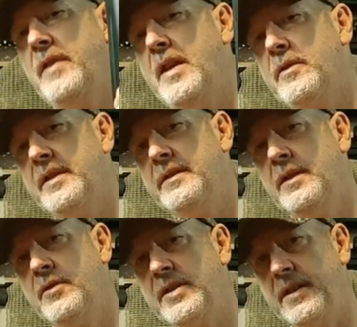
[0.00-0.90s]
of held it
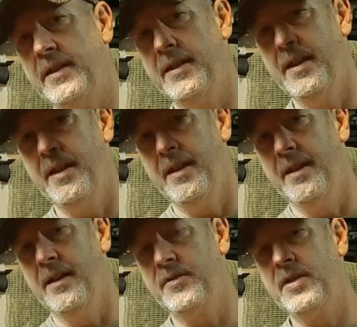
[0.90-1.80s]
and looked at it,
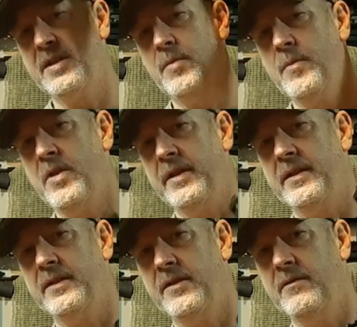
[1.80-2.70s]
I've changed my
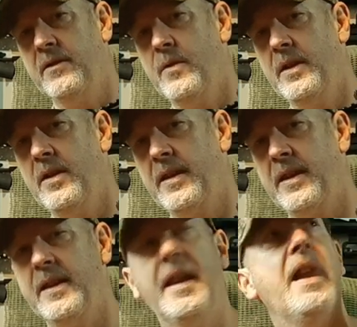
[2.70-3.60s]
mind. I do quite like
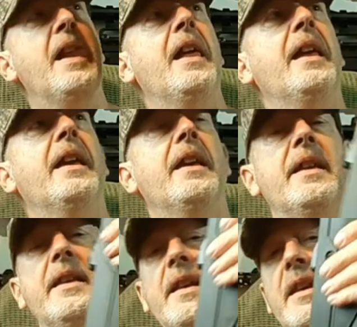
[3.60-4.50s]
it.
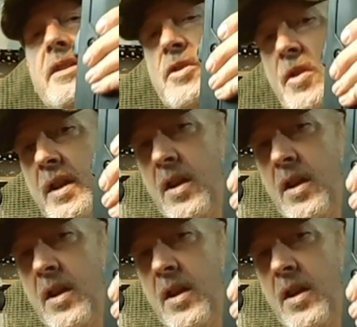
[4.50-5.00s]
It's not a